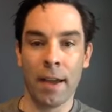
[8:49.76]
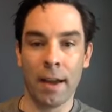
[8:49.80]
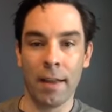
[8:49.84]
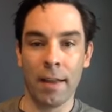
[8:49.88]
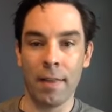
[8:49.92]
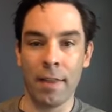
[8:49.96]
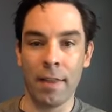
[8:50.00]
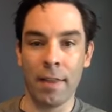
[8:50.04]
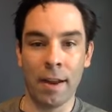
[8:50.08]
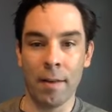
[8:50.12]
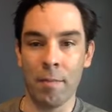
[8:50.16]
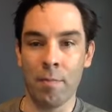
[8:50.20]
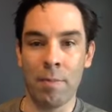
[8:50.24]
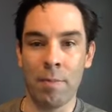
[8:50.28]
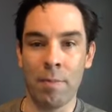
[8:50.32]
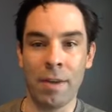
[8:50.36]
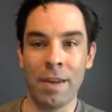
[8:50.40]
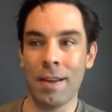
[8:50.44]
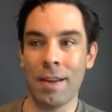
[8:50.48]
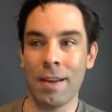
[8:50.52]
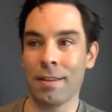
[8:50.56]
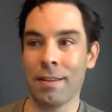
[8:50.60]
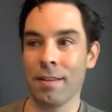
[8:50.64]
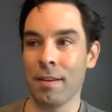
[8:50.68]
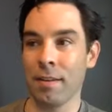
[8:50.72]
that it
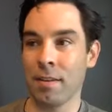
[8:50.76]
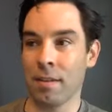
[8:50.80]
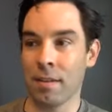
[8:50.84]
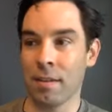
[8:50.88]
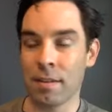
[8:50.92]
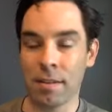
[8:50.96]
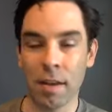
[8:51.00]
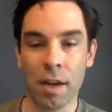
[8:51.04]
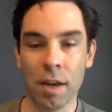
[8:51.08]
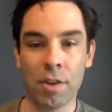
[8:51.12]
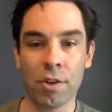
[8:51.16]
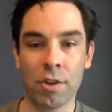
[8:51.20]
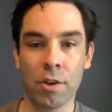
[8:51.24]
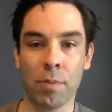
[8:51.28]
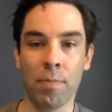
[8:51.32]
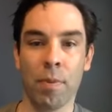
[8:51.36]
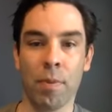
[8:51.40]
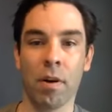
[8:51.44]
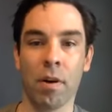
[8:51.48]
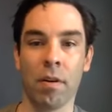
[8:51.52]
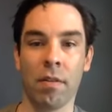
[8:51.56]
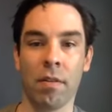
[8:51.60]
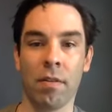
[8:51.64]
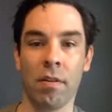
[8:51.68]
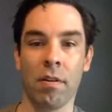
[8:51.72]
being such a
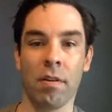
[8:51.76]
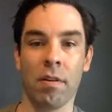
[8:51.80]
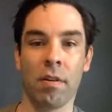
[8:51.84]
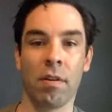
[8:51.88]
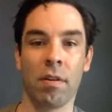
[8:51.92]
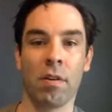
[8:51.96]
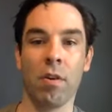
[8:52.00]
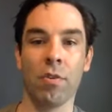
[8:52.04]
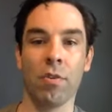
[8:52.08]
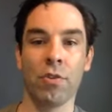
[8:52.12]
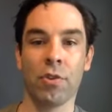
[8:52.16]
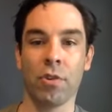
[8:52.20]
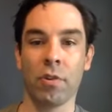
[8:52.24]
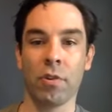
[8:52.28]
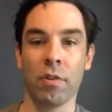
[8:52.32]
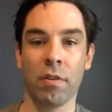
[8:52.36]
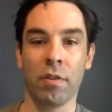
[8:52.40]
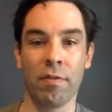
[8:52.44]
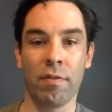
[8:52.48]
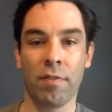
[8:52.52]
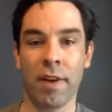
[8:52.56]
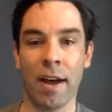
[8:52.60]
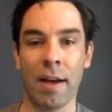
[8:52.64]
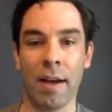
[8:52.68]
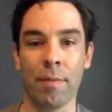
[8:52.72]
part of their culture
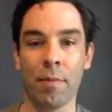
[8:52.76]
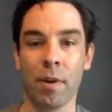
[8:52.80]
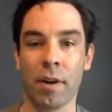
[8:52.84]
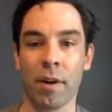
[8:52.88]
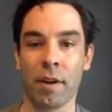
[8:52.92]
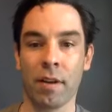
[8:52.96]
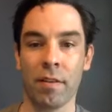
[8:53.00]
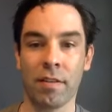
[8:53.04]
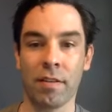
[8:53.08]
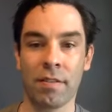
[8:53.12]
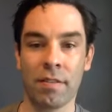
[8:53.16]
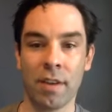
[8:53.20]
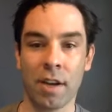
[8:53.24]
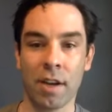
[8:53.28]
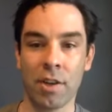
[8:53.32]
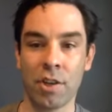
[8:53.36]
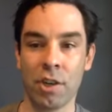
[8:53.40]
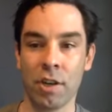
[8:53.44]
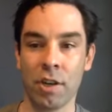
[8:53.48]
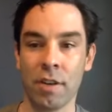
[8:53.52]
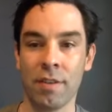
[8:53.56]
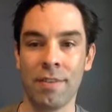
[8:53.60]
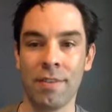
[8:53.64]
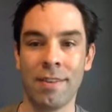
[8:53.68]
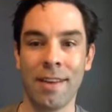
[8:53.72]
and fabric and such
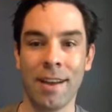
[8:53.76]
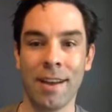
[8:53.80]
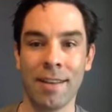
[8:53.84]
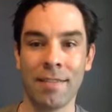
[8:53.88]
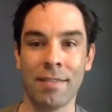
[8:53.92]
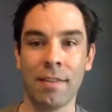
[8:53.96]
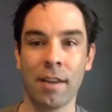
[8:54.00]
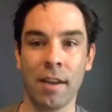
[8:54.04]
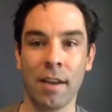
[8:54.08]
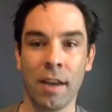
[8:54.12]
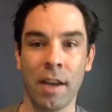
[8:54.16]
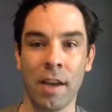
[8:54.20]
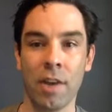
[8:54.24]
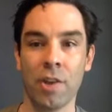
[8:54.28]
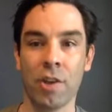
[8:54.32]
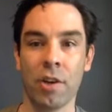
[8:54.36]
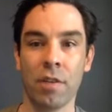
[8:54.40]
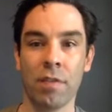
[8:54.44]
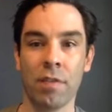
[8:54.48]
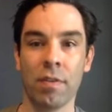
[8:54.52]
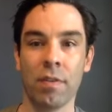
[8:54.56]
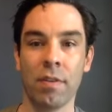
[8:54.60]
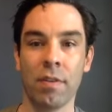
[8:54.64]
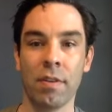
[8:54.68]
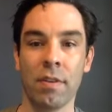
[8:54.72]
a
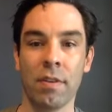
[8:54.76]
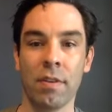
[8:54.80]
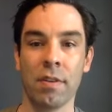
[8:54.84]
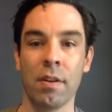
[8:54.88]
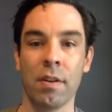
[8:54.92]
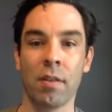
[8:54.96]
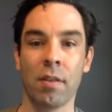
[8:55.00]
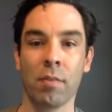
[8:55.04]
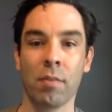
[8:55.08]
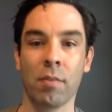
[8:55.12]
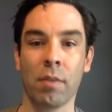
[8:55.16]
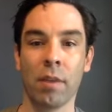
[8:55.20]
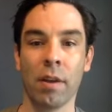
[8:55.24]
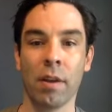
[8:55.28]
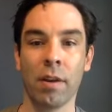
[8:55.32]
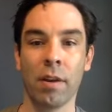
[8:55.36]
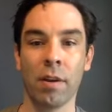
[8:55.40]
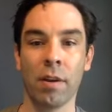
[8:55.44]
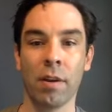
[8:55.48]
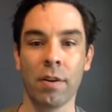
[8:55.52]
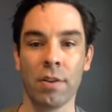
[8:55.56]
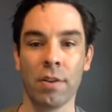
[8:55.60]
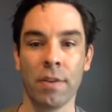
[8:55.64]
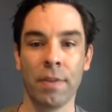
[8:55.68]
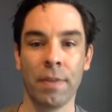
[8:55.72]
destination for these young
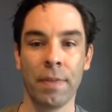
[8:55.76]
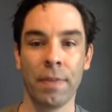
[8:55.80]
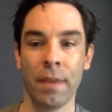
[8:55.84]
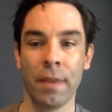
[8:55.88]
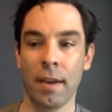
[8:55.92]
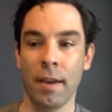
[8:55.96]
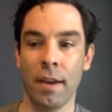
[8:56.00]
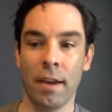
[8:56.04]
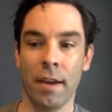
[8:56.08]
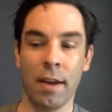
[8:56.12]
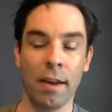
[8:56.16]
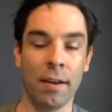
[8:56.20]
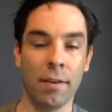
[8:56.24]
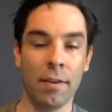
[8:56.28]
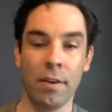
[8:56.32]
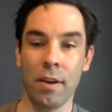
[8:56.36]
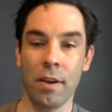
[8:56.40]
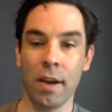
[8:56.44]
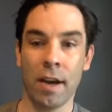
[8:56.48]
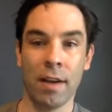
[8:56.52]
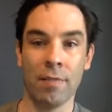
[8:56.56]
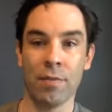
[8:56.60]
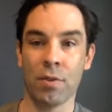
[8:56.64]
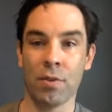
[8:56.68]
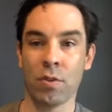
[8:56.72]
players. And you
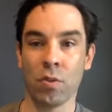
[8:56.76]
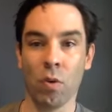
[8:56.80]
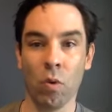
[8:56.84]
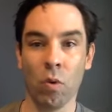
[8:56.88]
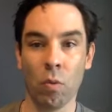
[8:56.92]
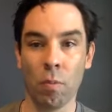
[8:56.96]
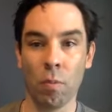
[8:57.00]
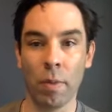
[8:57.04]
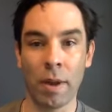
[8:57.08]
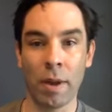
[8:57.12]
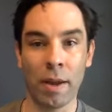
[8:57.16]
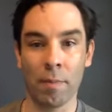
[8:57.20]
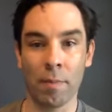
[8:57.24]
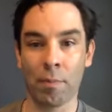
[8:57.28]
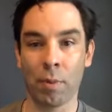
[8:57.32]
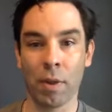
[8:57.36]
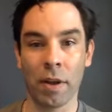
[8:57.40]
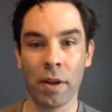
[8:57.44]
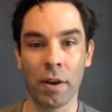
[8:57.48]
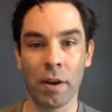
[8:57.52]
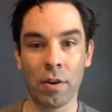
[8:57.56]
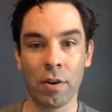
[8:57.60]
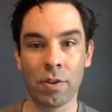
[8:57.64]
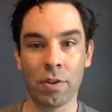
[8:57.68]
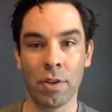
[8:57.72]
have so many
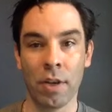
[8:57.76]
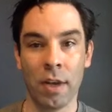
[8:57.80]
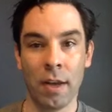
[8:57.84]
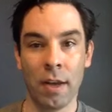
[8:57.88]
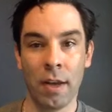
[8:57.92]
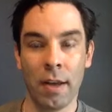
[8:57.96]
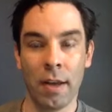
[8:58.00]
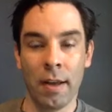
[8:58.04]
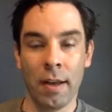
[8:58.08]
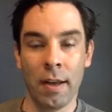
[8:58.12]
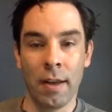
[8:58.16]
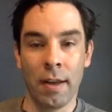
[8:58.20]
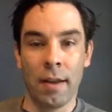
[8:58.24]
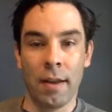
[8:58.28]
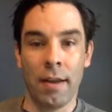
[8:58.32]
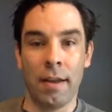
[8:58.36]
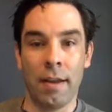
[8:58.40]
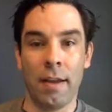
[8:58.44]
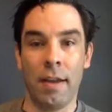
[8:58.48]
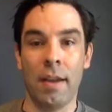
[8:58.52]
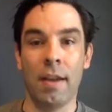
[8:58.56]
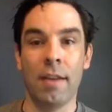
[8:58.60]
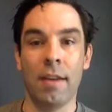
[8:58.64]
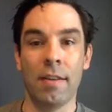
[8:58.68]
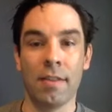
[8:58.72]
players
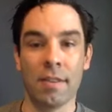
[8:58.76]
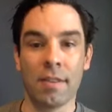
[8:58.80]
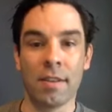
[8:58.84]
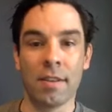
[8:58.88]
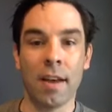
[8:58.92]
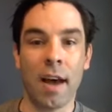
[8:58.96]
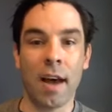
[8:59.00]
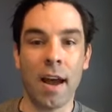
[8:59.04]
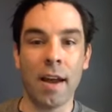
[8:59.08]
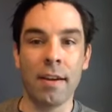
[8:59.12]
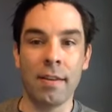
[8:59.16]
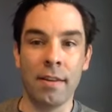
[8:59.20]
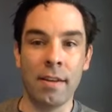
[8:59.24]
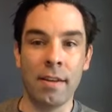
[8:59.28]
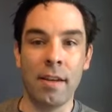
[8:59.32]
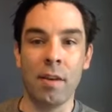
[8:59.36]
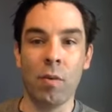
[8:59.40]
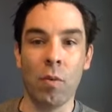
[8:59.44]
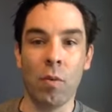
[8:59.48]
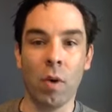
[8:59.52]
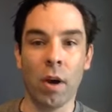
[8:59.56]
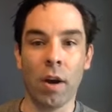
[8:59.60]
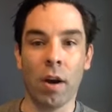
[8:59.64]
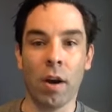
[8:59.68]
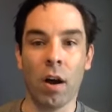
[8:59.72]
inside
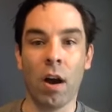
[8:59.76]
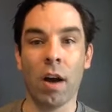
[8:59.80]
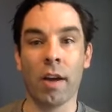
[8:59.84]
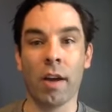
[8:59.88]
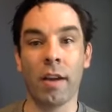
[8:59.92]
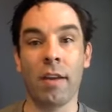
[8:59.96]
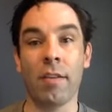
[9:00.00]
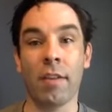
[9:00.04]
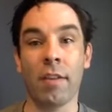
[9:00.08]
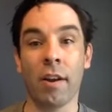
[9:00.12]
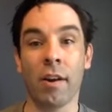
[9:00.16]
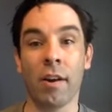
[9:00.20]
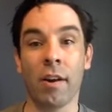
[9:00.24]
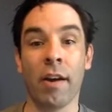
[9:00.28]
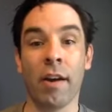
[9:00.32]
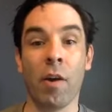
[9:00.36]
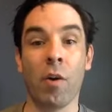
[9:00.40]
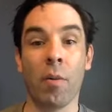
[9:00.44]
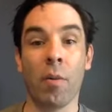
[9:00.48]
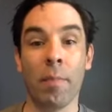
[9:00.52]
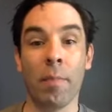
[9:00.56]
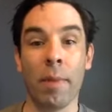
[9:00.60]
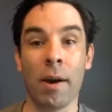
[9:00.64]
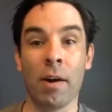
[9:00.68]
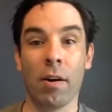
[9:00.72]
D1 hockey that are
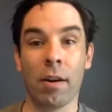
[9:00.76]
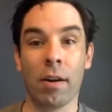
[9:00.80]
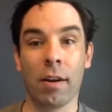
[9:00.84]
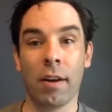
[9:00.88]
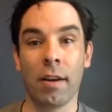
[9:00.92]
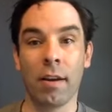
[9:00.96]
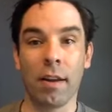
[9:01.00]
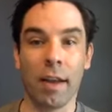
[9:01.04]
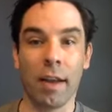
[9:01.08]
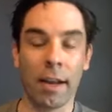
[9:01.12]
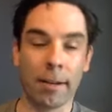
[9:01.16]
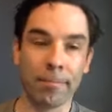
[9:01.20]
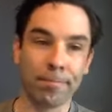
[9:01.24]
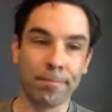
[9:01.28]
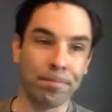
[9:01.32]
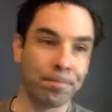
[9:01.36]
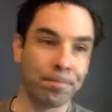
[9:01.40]
now American. Like